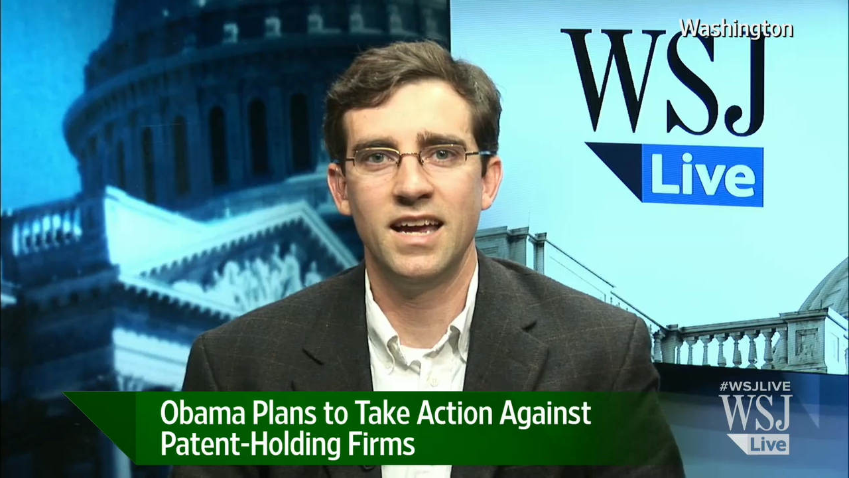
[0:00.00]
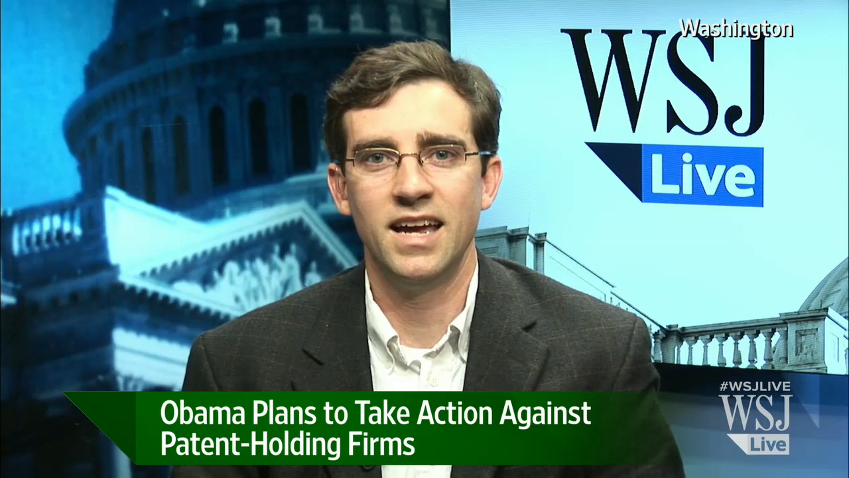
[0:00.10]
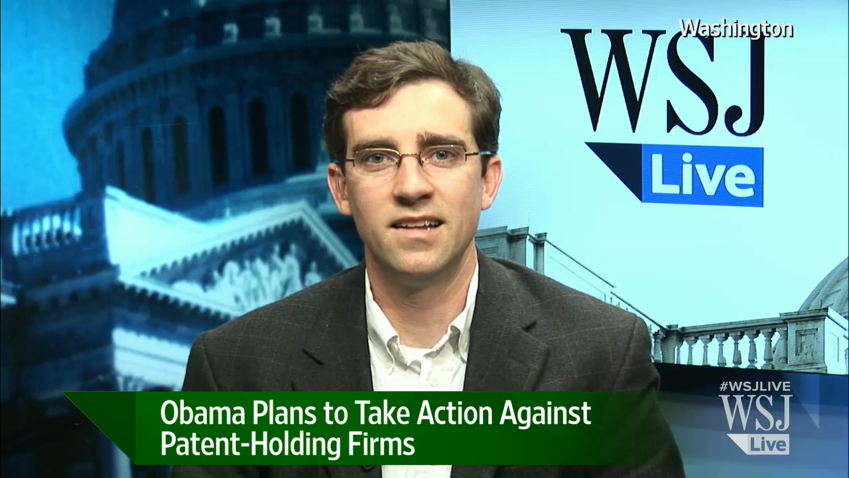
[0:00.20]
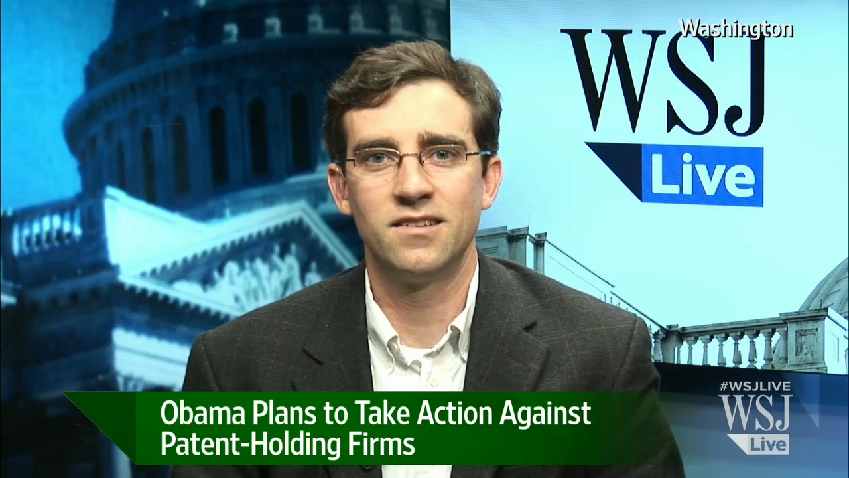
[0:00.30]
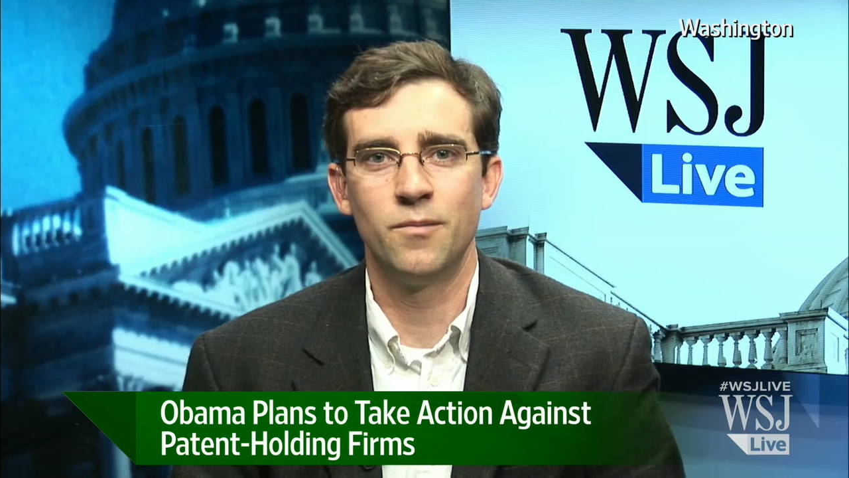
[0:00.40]

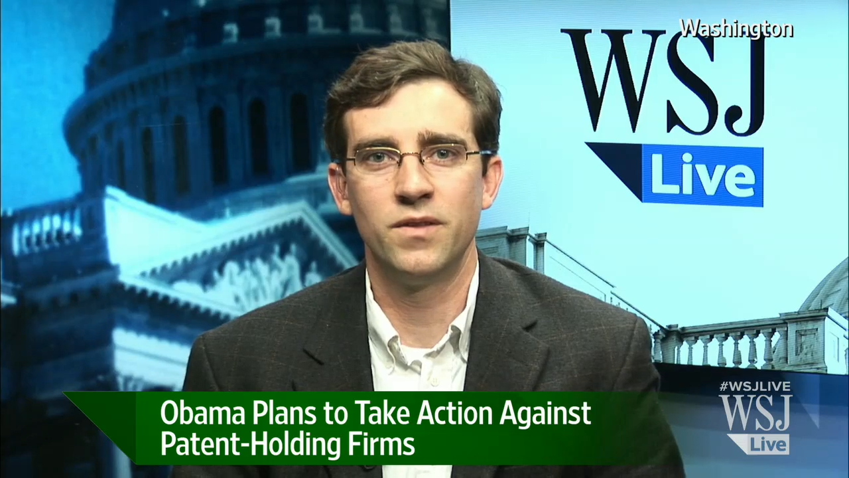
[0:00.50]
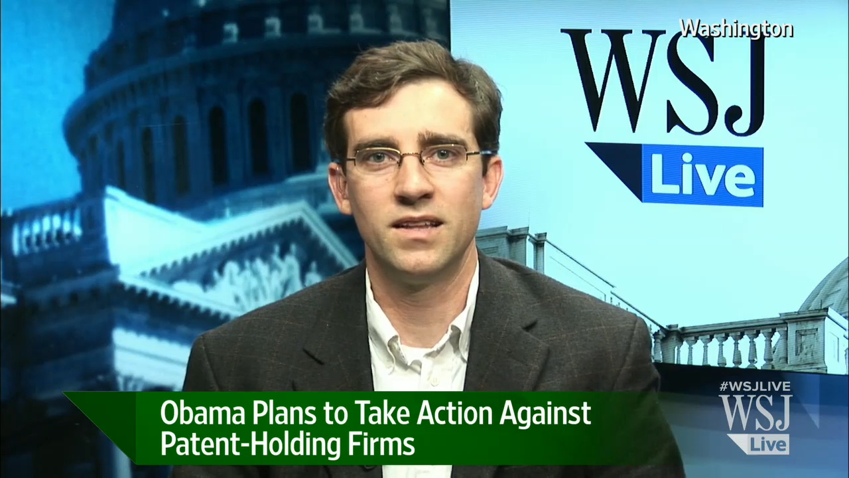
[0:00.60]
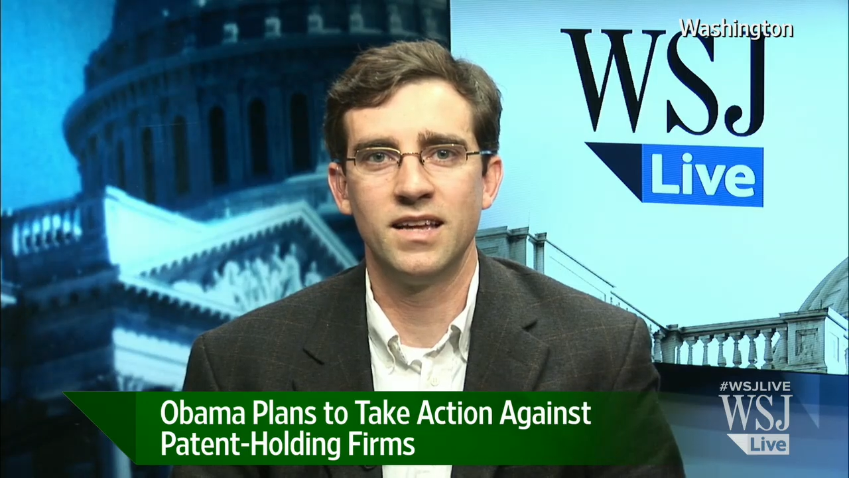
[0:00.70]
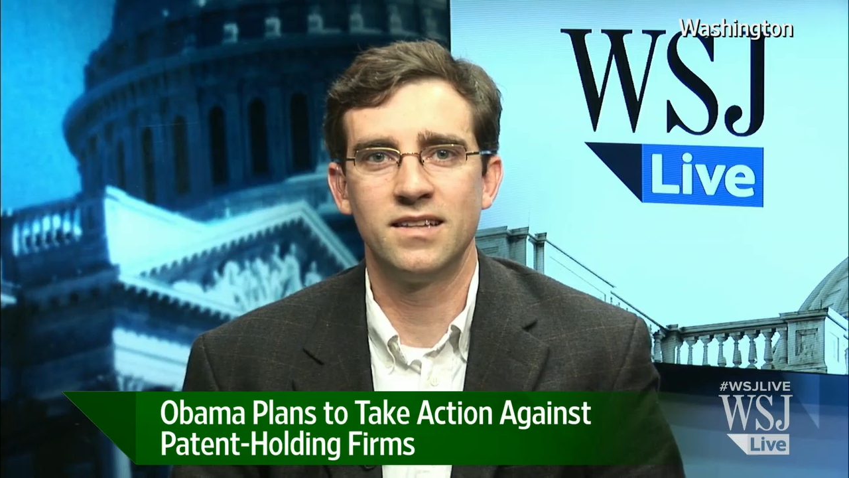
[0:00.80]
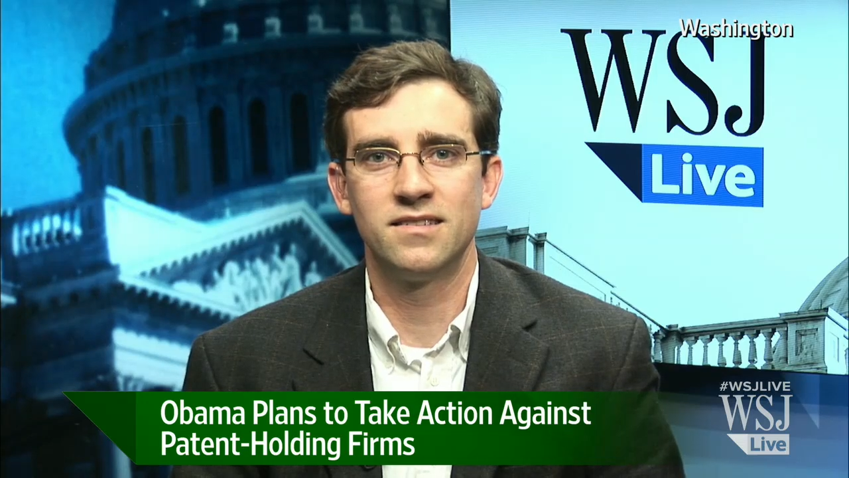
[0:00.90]
and something
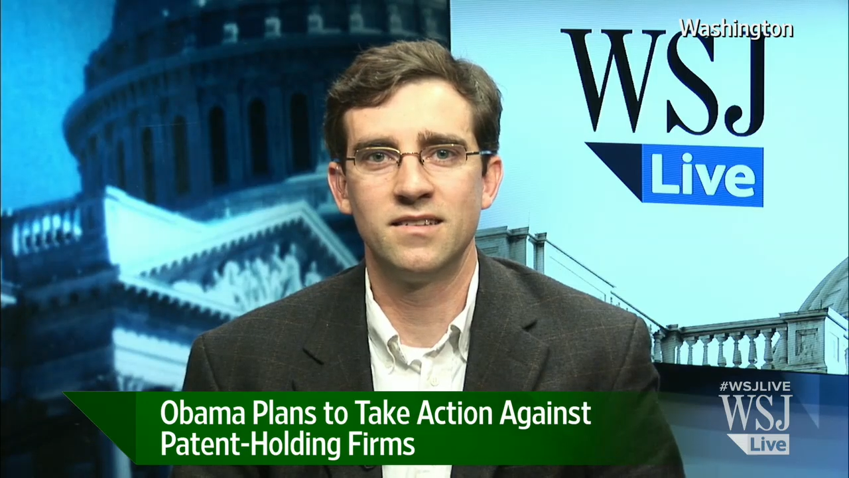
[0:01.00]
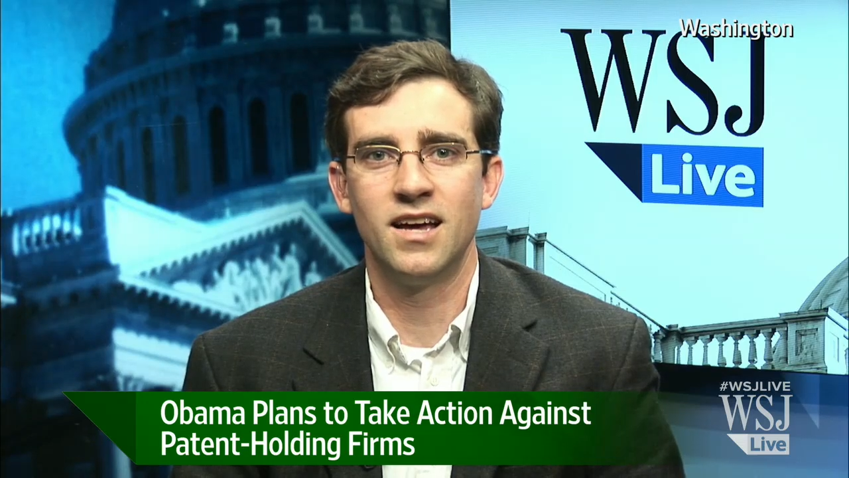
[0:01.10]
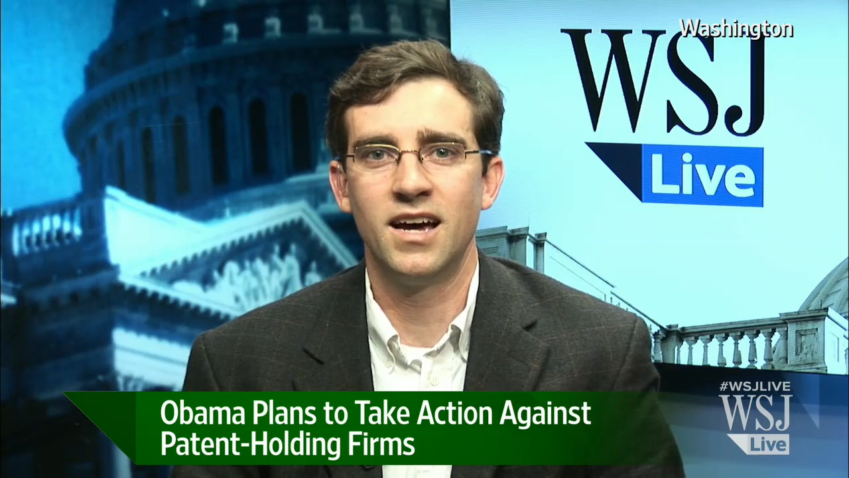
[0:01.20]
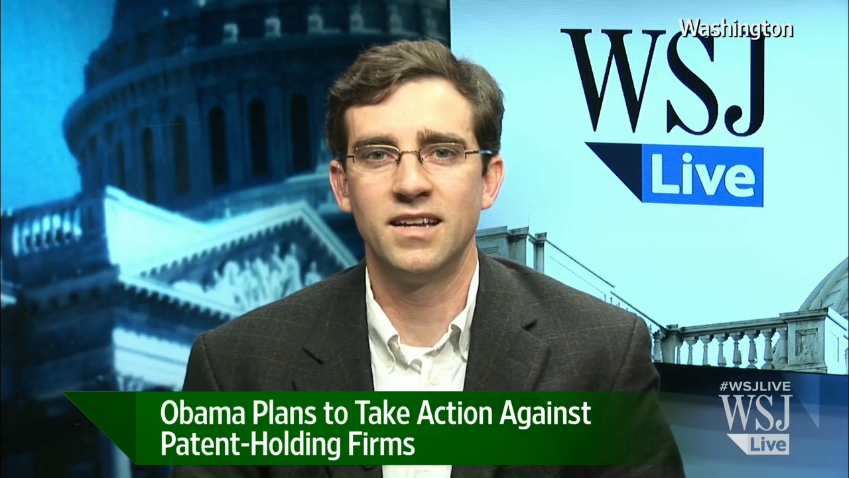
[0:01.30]
that's not